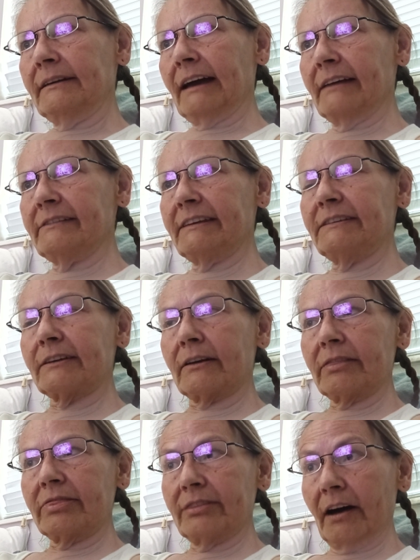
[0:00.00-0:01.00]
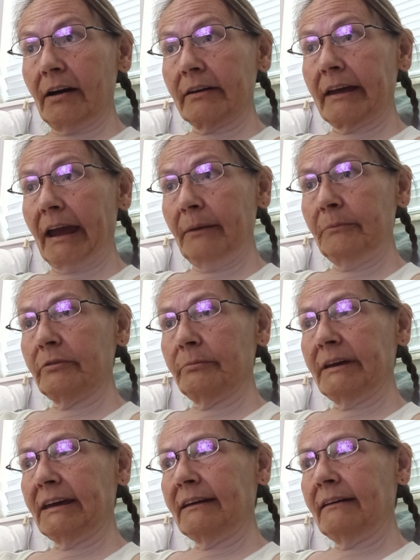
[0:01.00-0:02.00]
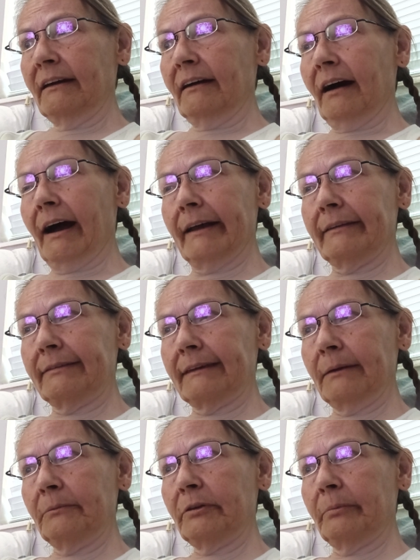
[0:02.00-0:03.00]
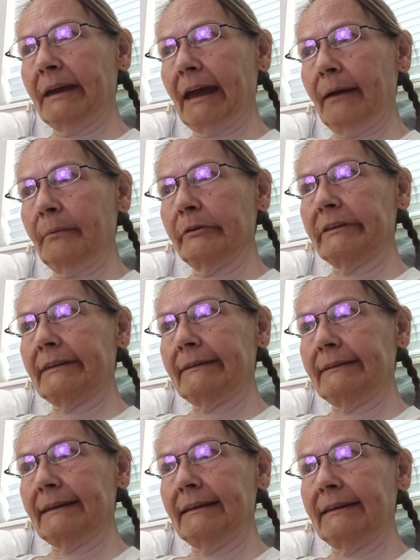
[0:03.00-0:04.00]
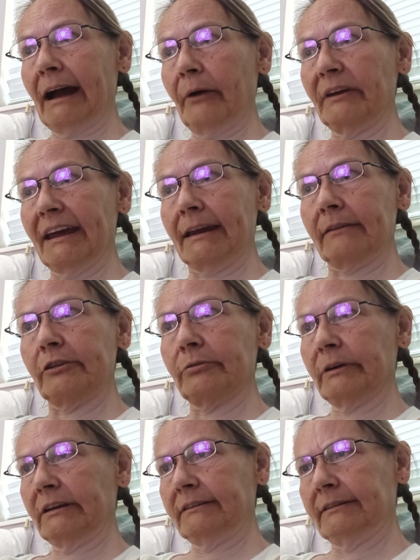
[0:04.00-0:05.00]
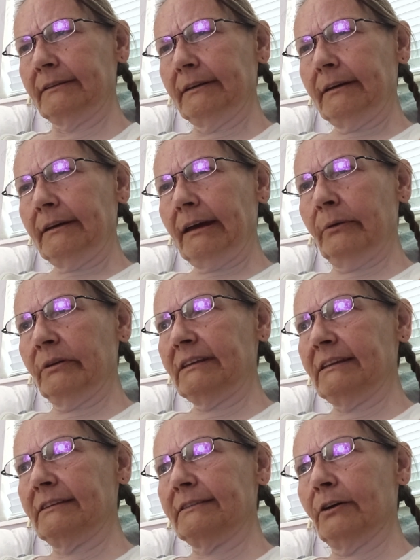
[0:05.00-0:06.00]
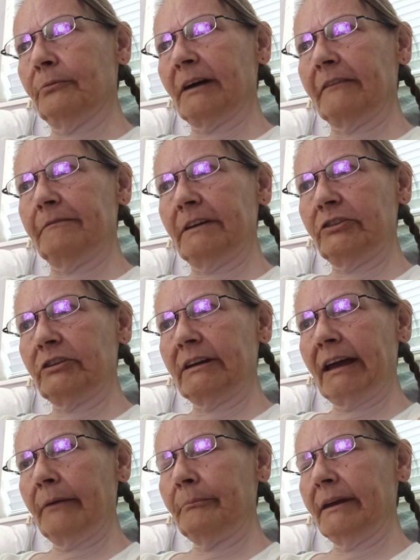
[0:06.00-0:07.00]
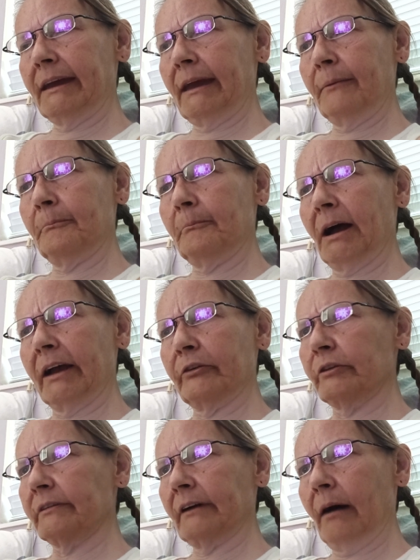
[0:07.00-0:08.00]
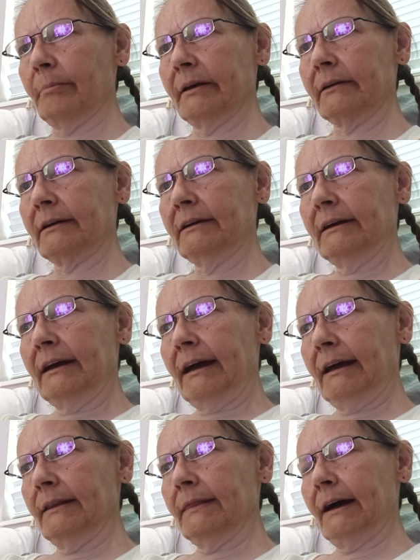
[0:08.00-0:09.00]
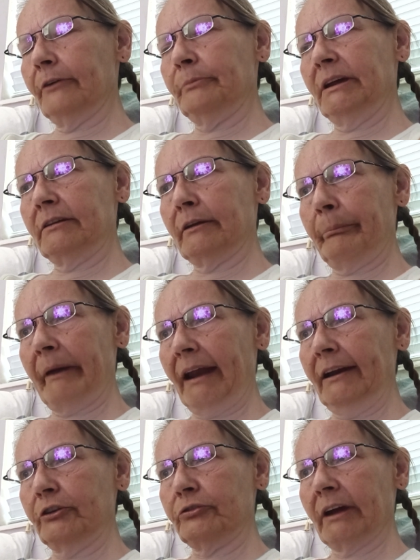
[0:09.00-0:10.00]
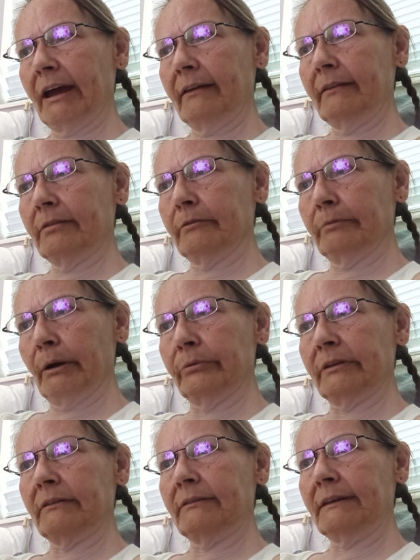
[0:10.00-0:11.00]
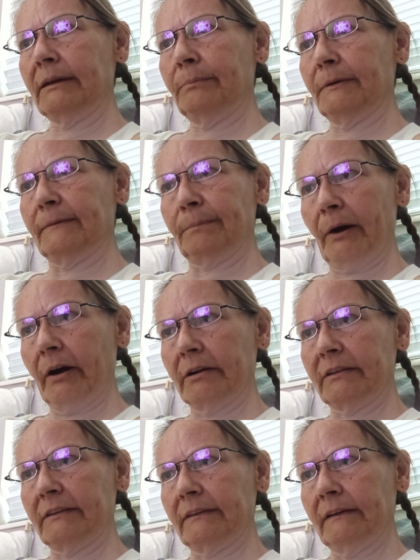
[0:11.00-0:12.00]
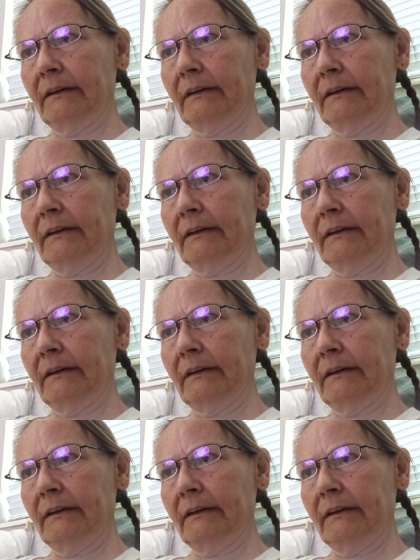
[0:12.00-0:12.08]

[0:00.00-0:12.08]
As this thought came to me, I seemed to be able to see down into it. It was as though my vision had become microscopic and allowed me to penetrate the rose's deepest parts.